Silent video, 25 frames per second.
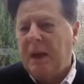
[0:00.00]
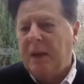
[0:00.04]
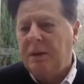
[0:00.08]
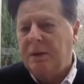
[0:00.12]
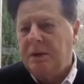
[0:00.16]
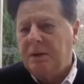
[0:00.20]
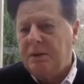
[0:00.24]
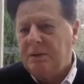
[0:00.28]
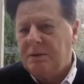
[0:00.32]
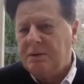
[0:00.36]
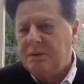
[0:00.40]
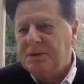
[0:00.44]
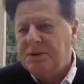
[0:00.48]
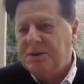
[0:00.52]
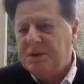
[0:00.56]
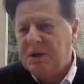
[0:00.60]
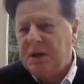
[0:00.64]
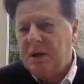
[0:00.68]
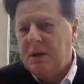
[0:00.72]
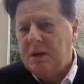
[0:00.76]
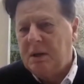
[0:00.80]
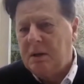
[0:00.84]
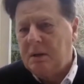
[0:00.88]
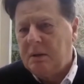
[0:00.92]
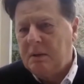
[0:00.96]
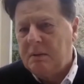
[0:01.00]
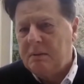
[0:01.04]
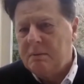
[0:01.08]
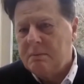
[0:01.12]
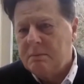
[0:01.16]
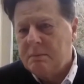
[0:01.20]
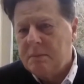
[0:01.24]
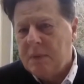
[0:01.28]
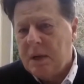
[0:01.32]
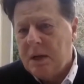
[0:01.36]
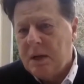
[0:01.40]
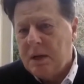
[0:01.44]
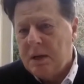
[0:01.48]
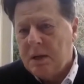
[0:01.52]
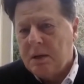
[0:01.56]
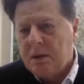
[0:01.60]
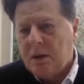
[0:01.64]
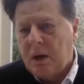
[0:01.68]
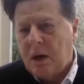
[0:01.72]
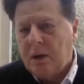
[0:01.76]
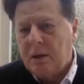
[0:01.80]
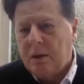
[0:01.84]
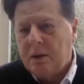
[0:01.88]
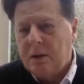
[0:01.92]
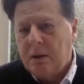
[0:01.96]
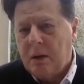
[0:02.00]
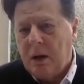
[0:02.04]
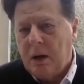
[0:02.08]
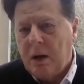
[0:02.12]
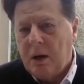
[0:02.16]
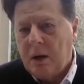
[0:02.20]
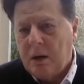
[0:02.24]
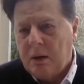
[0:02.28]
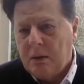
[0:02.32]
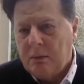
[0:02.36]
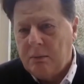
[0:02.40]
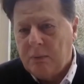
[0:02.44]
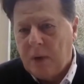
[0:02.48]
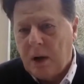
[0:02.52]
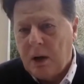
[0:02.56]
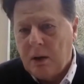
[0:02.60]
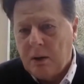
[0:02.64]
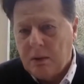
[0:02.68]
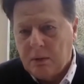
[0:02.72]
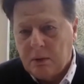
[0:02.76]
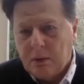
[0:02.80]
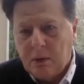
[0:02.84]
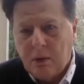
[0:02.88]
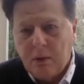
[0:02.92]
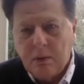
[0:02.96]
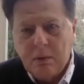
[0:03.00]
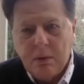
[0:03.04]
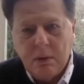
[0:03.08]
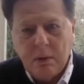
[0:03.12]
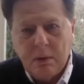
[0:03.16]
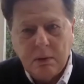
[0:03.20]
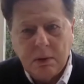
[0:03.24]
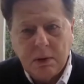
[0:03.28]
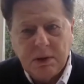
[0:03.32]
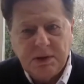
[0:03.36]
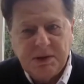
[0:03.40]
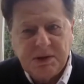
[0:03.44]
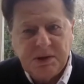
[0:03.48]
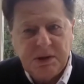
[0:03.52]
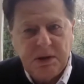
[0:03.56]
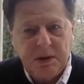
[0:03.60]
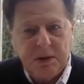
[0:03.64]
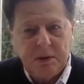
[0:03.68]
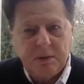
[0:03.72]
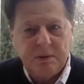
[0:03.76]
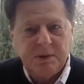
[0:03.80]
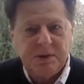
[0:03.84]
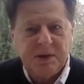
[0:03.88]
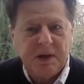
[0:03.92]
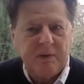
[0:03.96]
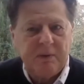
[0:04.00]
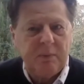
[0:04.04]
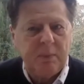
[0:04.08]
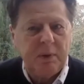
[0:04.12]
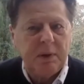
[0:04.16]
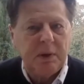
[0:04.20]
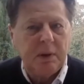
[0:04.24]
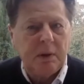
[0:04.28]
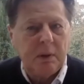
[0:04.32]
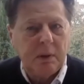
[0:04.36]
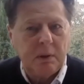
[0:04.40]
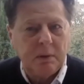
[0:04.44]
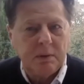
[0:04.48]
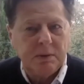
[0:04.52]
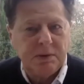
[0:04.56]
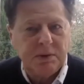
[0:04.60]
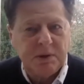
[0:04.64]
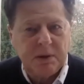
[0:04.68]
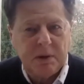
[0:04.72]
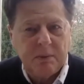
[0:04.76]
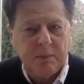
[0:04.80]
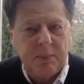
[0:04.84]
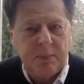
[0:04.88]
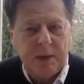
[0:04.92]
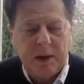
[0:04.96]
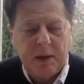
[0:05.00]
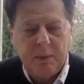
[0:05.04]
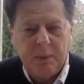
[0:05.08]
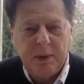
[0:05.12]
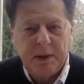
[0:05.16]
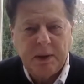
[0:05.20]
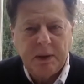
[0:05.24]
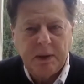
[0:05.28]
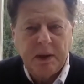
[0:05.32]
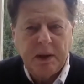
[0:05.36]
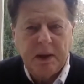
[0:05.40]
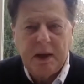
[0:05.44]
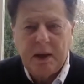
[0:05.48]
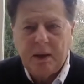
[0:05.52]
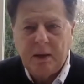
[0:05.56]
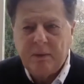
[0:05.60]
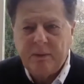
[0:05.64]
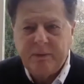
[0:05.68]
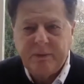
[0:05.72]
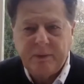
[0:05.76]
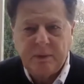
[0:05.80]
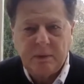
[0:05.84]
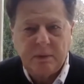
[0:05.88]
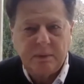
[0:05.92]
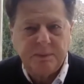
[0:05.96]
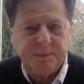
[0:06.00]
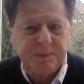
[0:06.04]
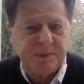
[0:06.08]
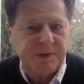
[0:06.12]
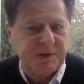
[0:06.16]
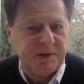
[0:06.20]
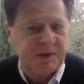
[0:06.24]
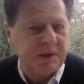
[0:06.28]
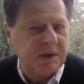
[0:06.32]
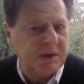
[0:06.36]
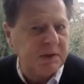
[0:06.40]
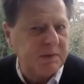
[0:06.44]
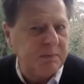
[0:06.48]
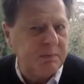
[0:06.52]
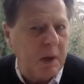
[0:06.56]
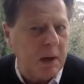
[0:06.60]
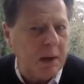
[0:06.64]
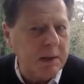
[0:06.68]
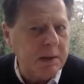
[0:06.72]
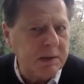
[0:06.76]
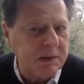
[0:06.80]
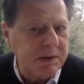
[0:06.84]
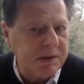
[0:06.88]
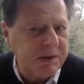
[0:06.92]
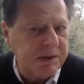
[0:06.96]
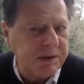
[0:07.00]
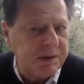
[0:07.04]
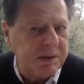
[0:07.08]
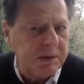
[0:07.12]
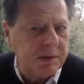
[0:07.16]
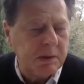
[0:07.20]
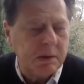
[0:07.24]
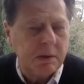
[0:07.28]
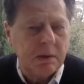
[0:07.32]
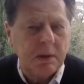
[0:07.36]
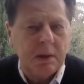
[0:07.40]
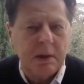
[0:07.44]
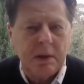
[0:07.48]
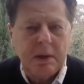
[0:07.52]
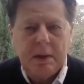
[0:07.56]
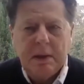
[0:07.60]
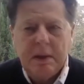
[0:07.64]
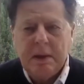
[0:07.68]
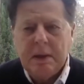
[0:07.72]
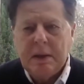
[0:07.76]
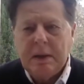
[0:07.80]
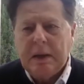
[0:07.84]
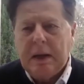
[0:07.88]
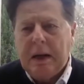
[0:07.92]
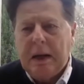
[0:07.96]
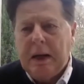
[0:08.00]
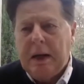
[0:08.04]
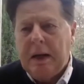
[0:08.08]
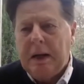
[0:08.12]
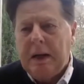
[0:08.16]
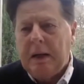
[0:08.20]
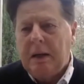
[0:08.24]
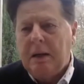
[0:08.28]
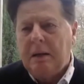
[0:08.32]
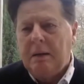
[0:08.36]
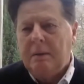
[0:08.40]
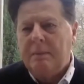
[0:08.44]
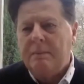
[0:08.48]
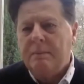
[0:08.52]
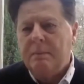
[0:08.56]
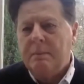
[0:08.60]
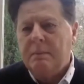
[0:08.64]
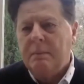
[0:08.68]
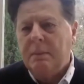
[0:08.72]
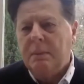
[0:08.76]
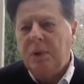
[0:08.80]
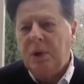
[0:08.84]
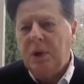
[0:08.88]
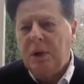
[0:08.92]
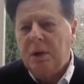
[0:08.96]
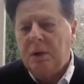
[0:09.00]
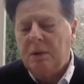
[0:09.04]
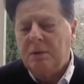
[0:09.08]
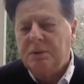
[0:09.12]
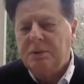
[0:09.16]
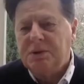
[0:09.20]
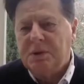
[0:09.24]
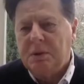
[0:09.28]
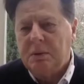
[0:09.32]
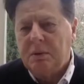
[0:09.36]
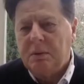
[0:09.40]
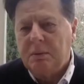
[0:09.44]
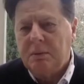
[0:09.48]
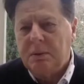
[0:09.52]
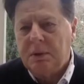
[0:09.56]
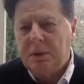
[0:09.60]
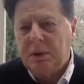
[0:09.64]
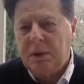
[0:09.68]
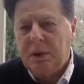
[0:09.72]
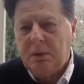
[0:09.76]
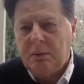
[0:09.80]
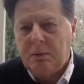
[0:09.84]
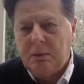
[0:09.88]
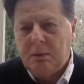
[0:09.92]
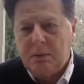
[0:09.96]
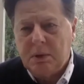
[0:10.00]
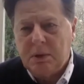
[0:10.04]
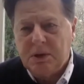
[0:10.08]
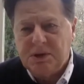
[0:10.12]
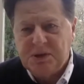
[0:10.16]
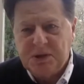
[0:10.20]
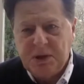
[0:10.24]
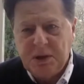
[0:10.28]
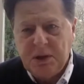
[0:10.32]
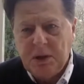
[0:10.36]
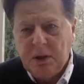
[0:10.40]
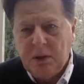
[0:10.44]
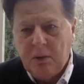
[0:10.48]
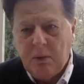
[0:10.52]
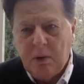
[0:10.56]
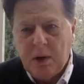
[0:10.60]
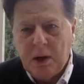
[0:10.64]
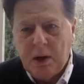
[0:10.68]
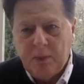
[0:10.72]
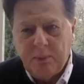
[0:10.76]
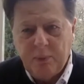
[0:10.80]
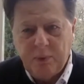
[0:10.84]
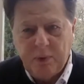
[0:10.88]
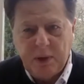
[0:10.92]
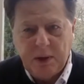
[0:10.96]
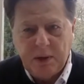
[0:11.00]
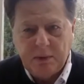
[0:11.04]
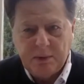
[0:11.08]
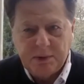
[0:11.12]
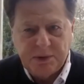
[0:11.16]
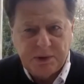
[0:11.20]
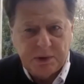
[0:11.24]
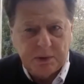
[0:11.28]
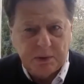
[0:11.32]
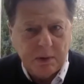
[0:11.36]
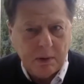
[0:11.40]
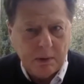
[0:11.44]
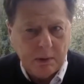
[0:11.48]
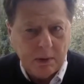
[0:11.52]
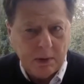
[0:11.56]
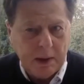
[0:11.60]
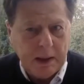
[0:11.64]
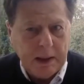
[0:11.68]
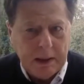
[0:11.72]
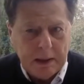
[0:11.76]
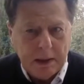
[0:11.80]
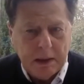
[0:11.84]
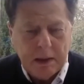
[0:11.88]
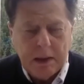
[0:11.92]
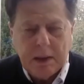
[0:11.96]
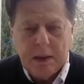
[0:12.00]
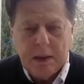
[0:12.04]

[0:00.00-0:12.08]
There's our local casinos have been closed to the public now for 6 months. So the casino operators are hurting.